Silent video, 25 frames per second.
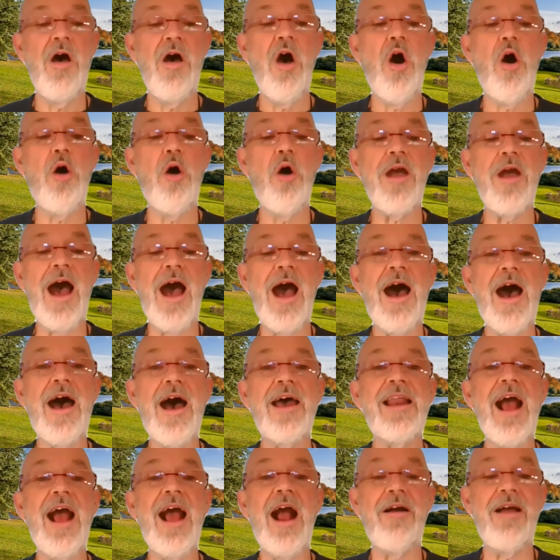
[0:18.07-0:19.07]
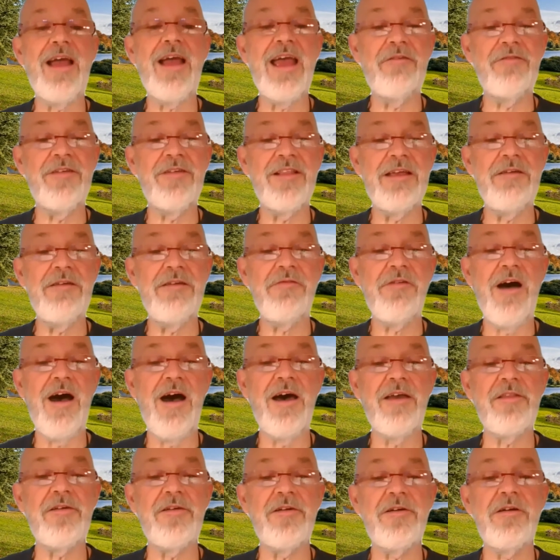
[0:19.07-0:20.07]
O God, our Heavenly
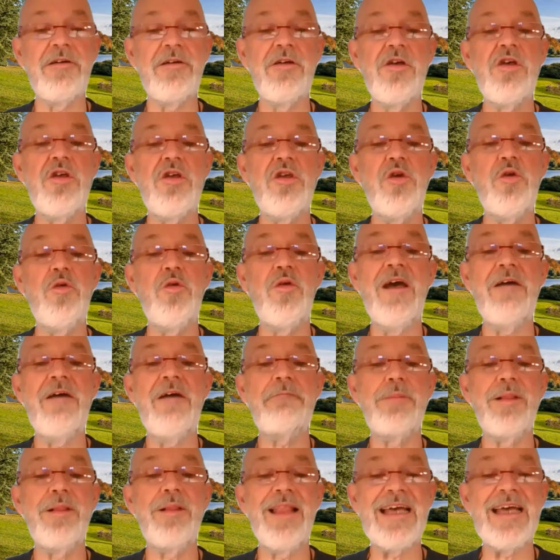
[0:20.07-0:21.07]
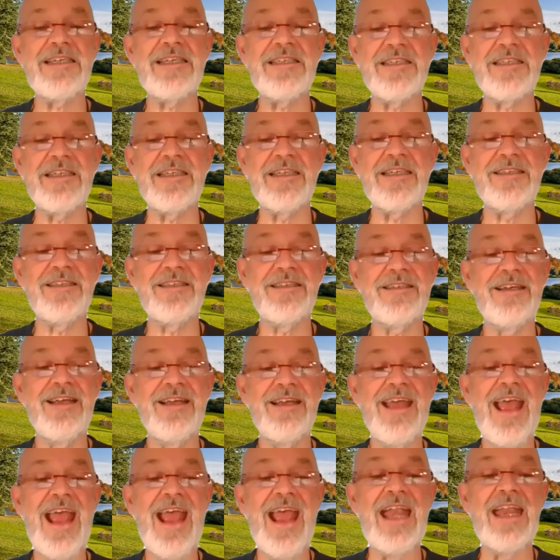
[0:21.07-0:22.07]
Father, you have blessed us
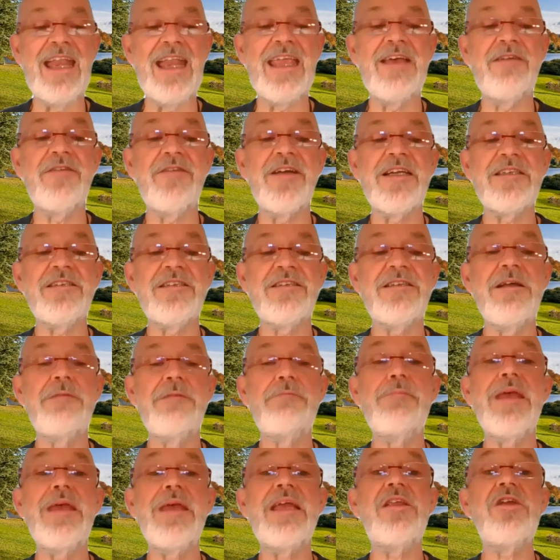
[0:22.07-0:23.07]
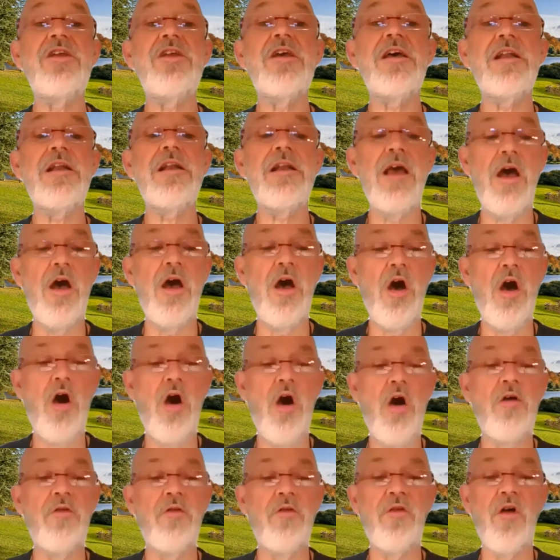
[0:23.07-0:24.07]
and given us dominion
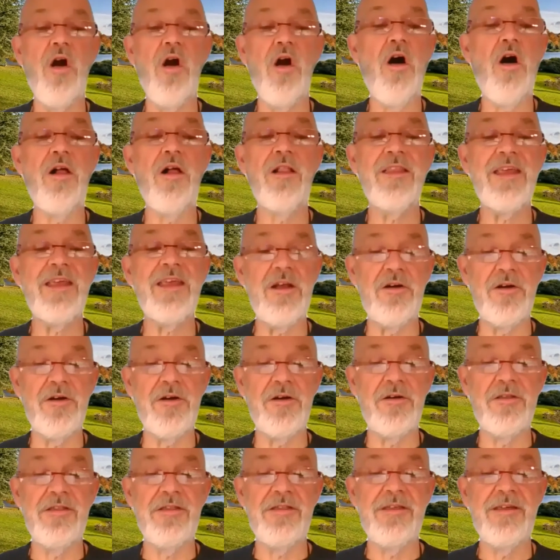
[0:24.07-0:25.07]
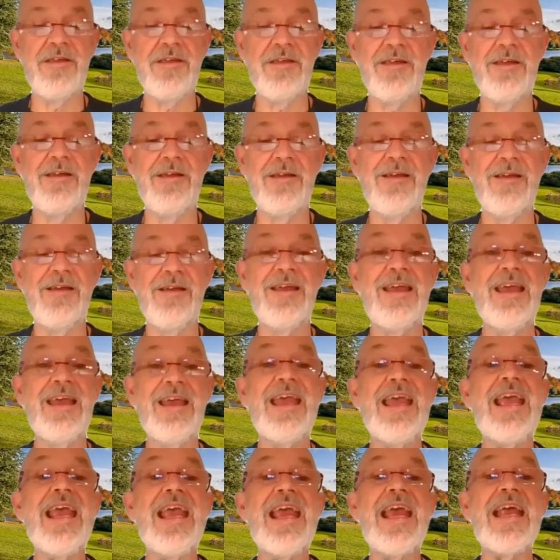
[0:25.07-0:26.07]
over all the earth.
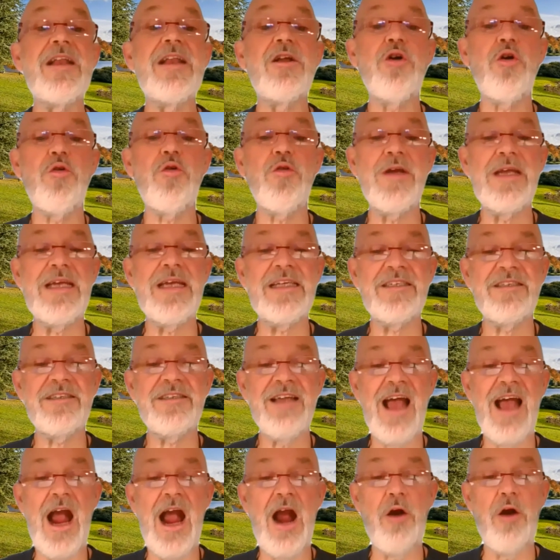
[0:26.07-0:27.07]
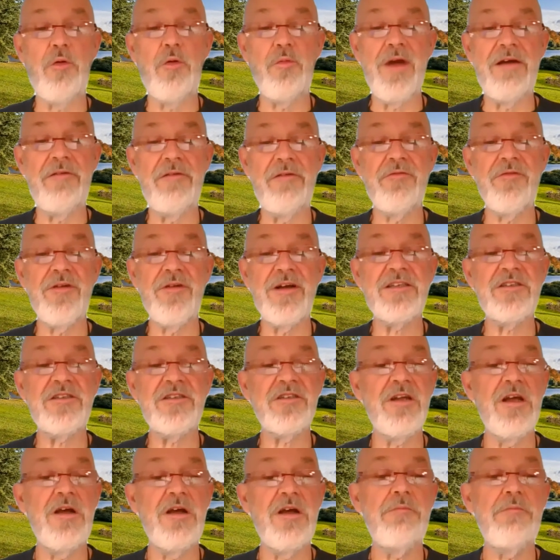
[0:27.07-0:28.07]
Increase our reverence
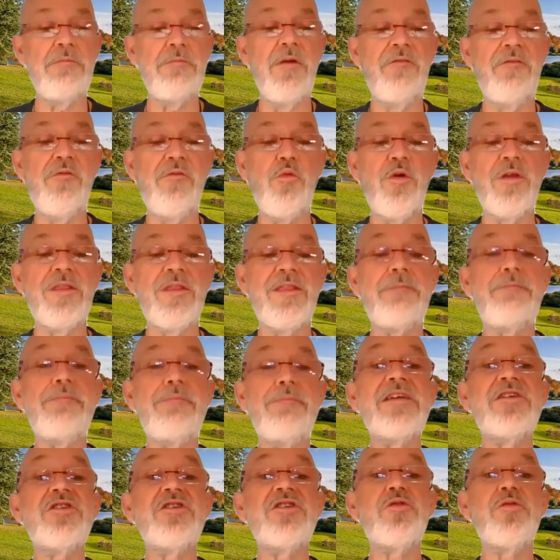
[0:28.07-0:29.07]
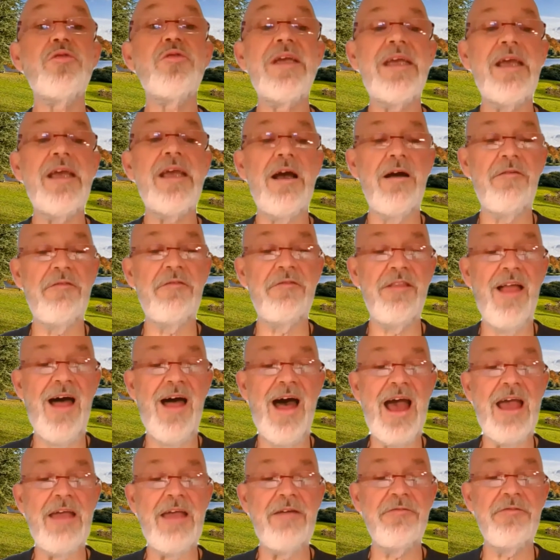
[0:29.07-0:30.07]
before the mystery of
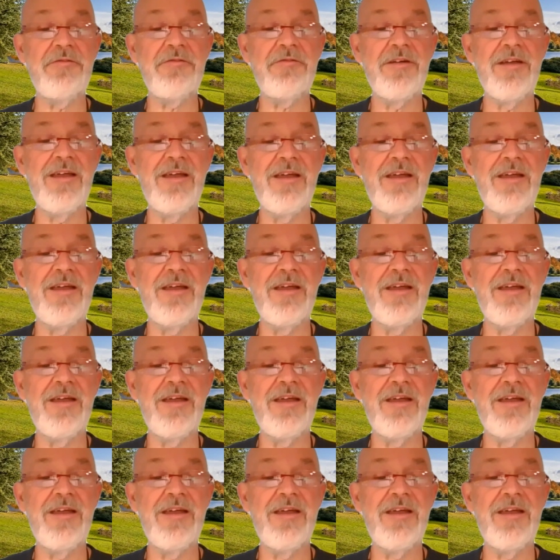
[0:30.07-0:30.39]
life